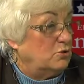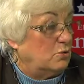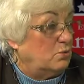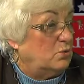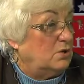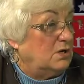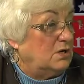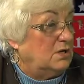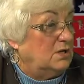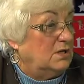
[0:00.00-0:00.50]

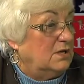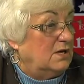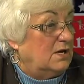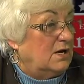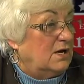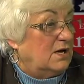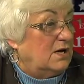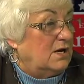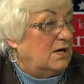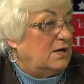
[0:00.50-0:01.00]

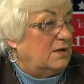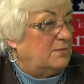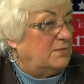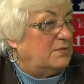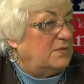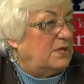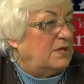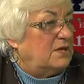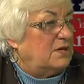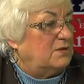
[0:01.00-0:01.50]
will,
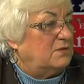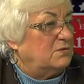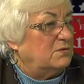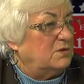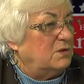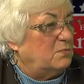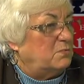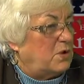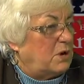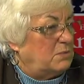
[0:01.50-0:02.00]

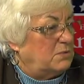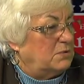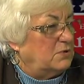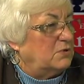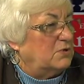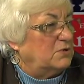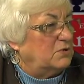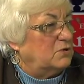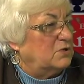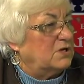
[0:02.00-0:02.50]
they're probably
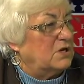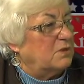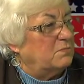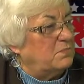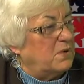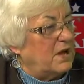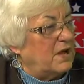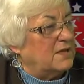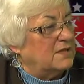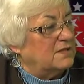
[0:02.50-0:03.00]
going to look at
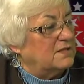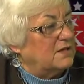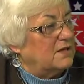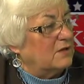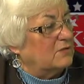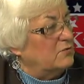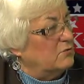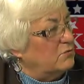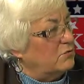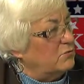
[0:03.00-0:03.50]
buying the
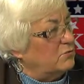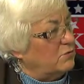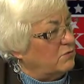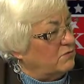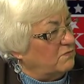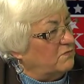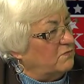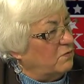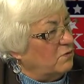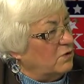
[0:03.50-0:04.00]
other 3 or
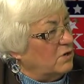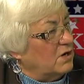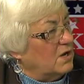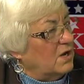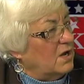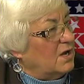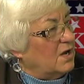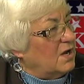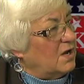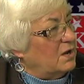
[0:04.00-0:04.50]
4
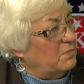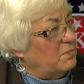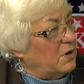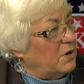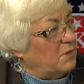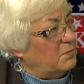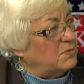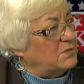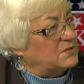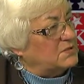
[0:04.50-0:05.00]

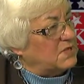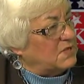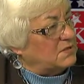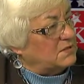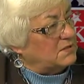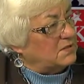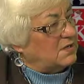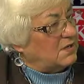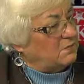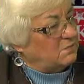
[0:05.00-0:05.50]
apartments
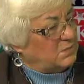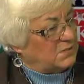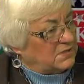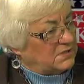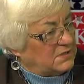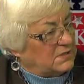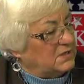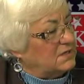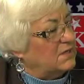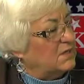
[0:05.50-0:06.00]
and
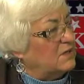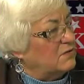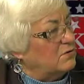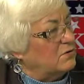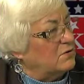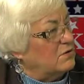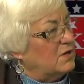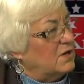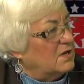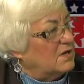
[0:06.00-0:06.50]
building
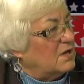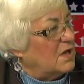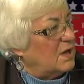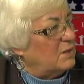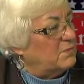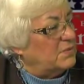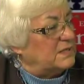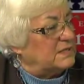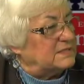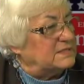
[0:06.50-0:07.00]
another
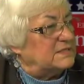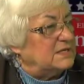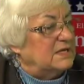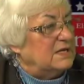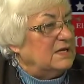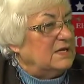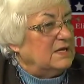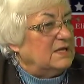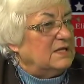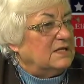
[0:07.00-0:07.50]
complex.
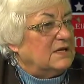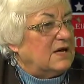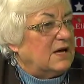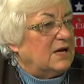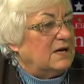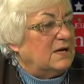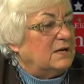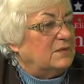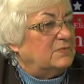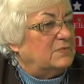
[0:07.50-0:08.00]

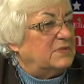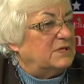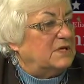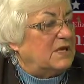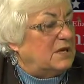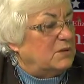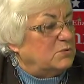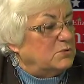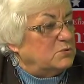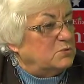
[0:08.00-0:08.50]
The
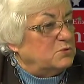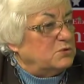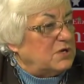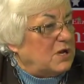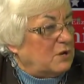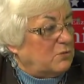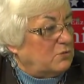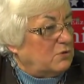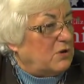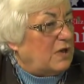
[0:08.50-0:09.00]
neighbors were
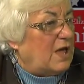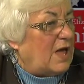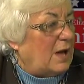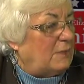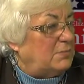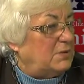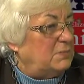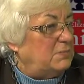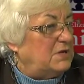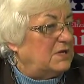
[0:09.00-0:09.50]
not real
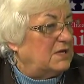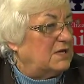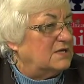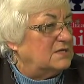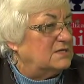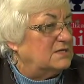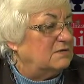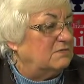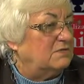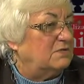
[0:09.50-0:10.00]
happy
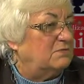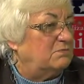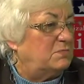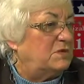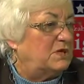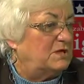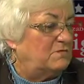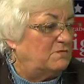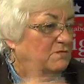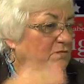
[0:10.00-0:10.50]
because of it
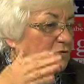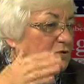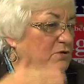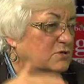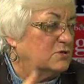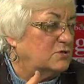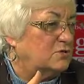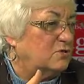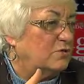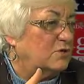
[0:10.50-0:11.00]
being 4
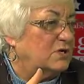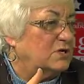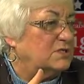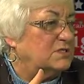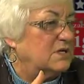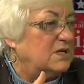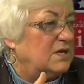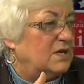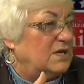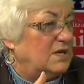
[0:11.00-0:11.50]

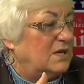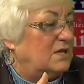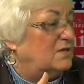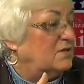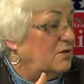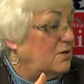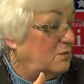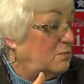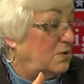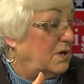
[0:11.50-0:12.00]
stories in
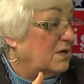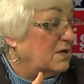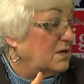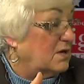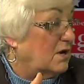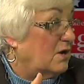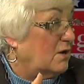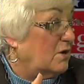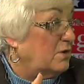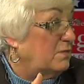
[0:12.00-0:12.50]
their
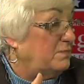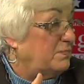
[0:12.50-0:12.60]
backyard.